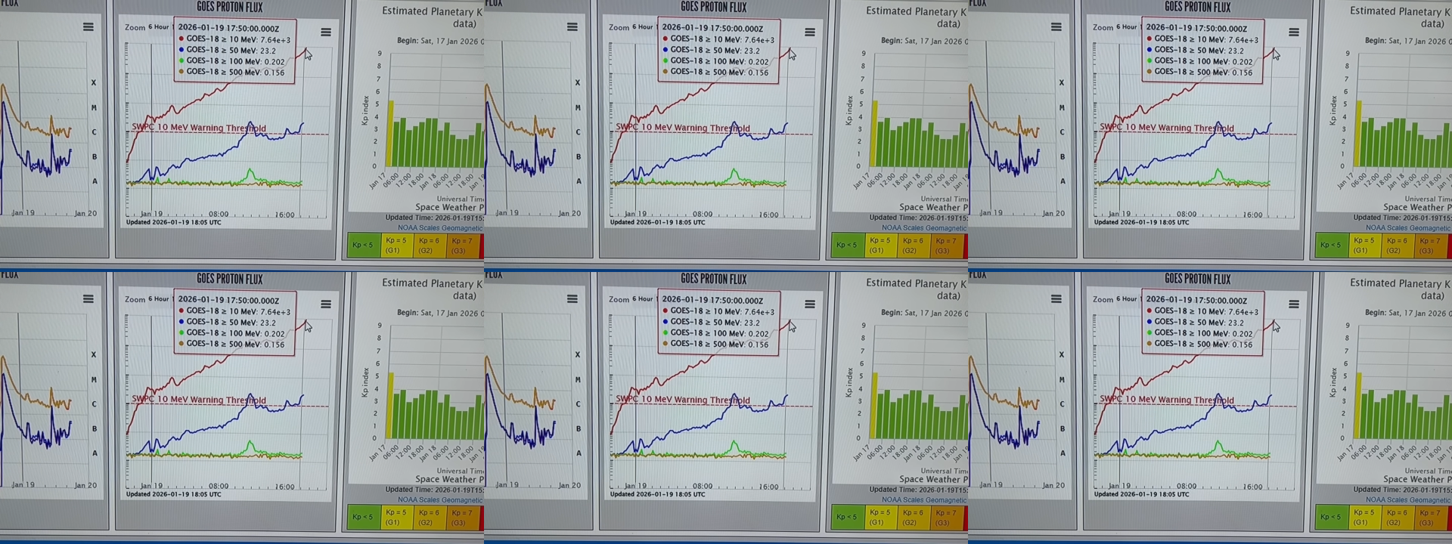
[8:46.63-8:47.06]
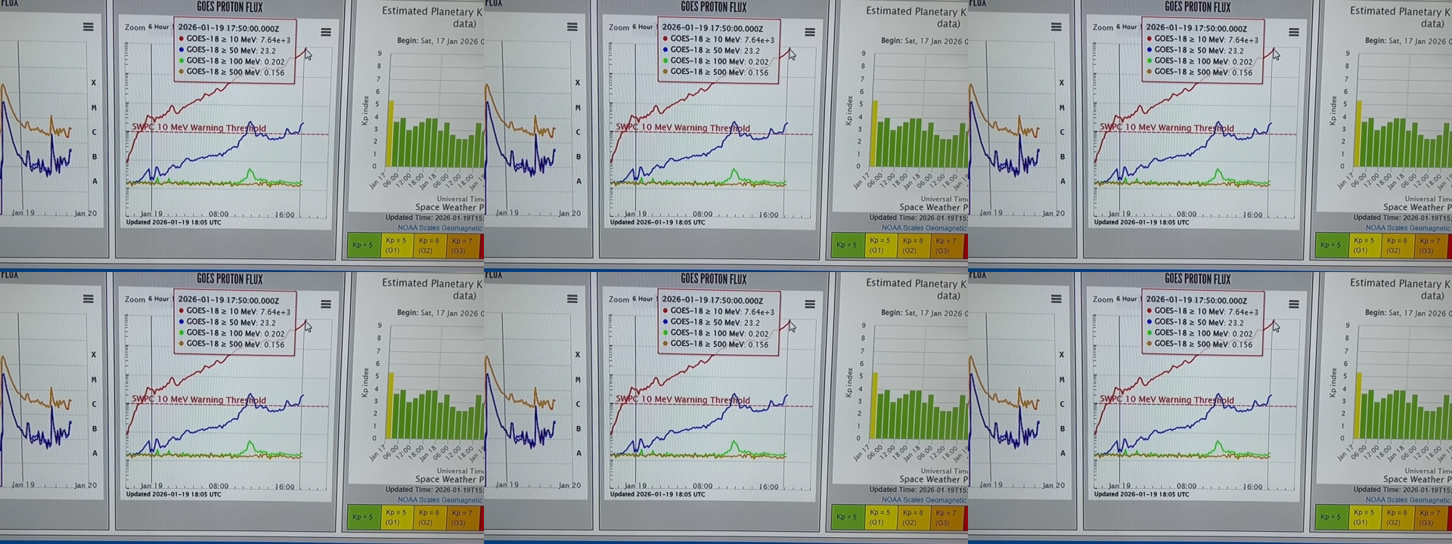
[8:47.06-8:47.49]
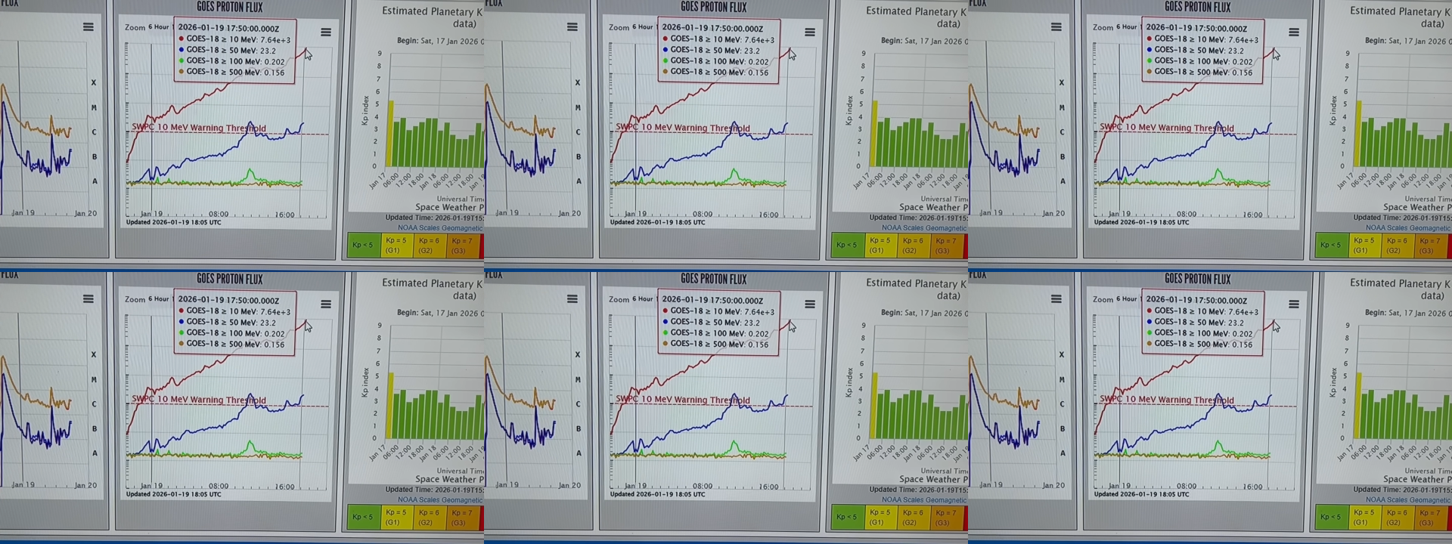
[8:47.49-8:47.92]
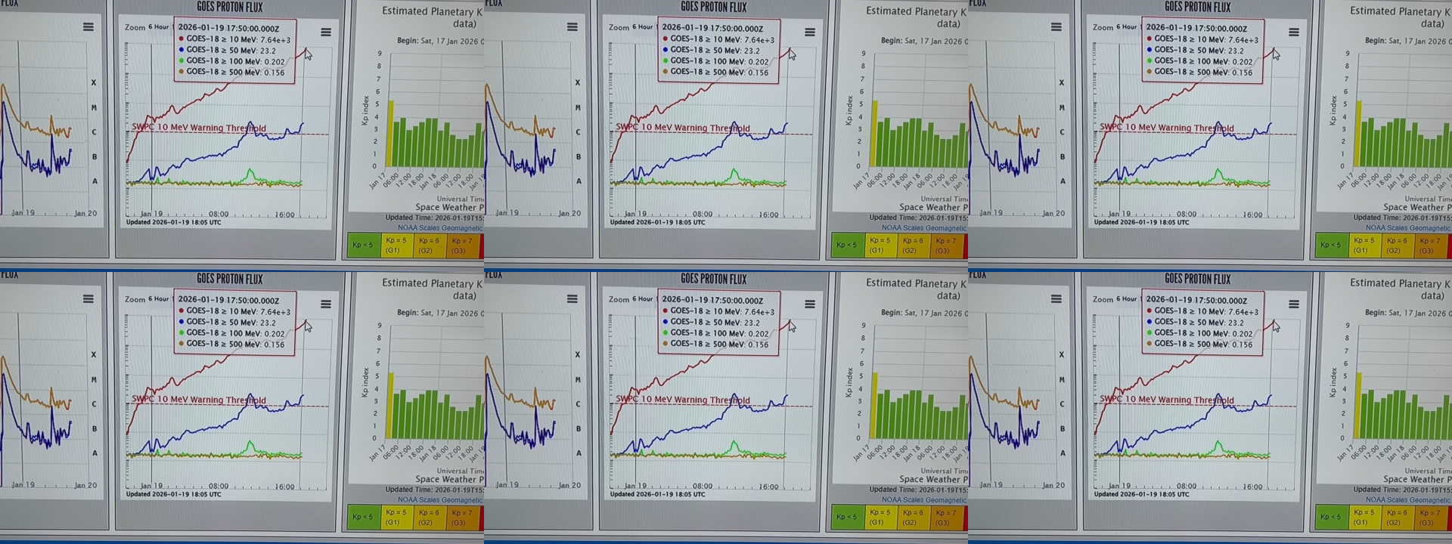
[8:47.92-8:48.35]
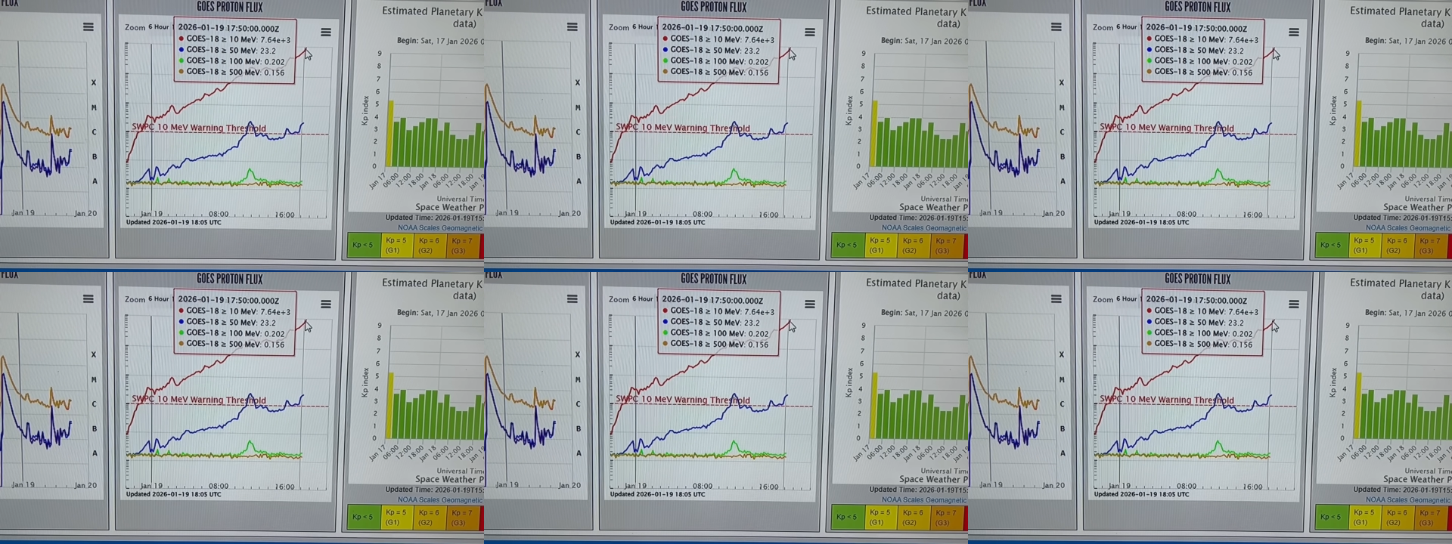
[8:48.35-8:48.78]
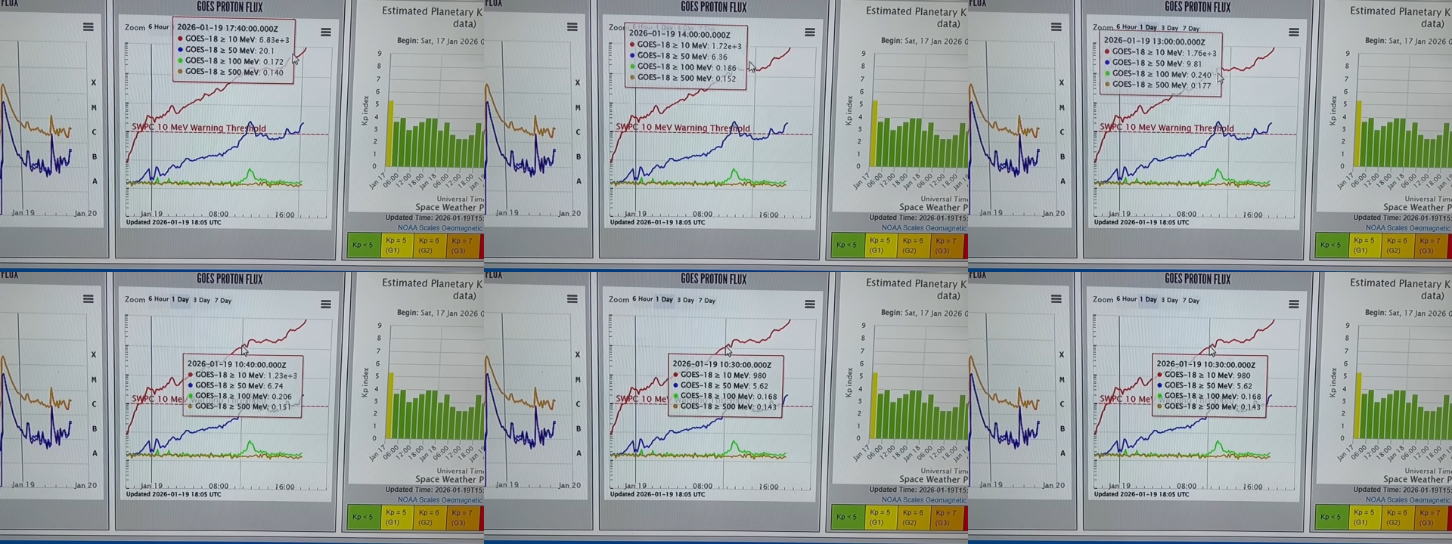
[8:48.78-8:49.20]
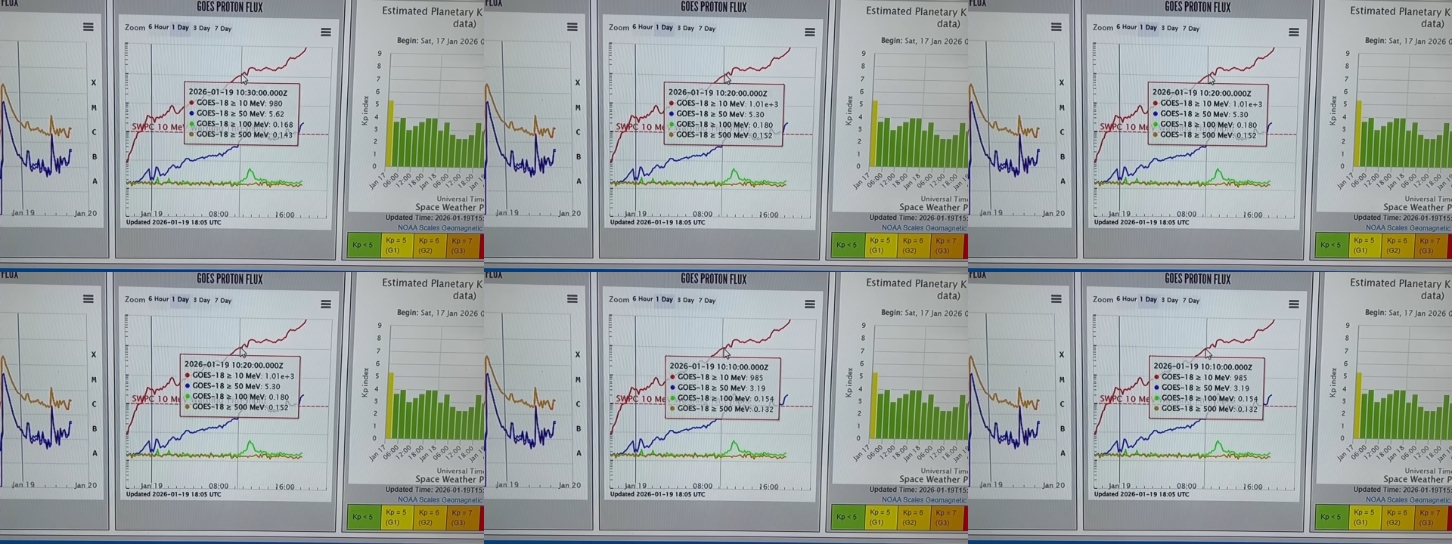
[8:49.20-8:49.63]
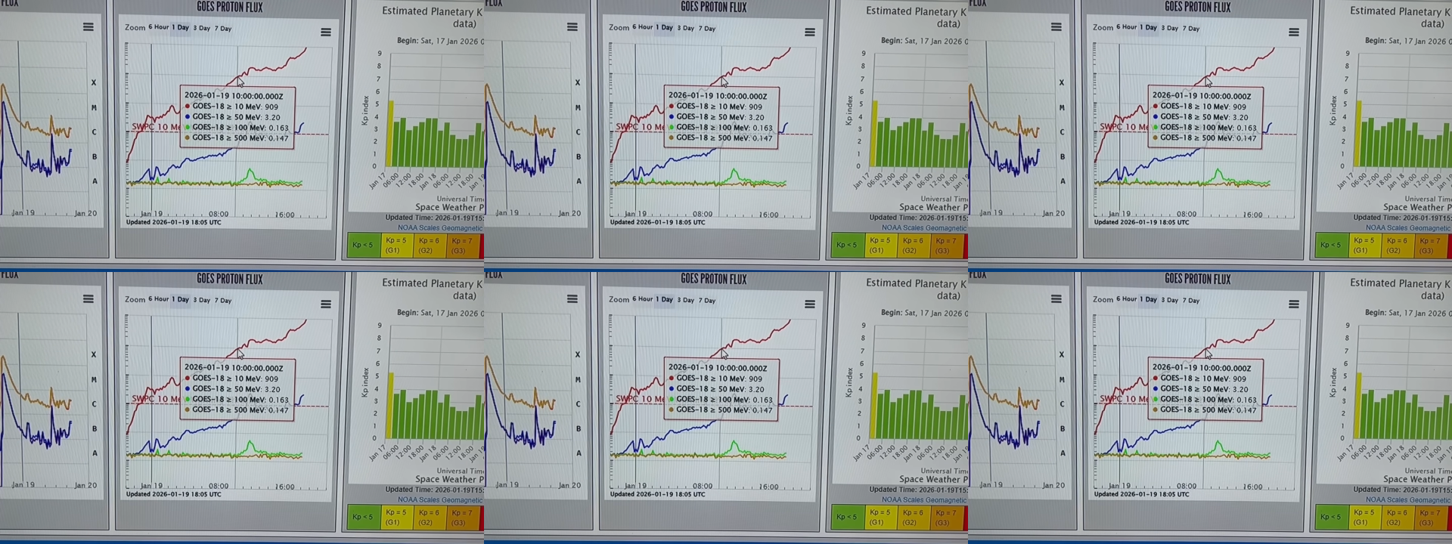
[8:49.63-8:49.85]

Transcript: Nobody's mouth can be seen.